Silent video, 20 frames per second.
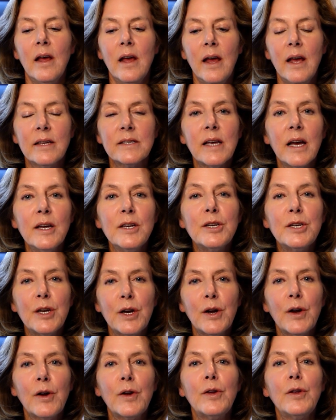As I
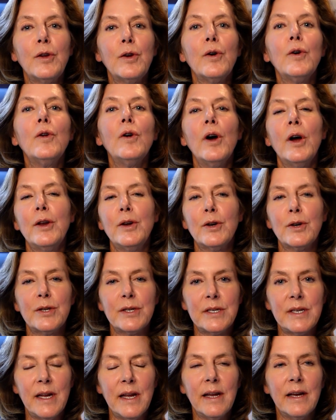share, you'll
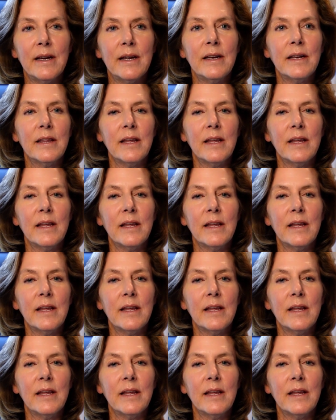understand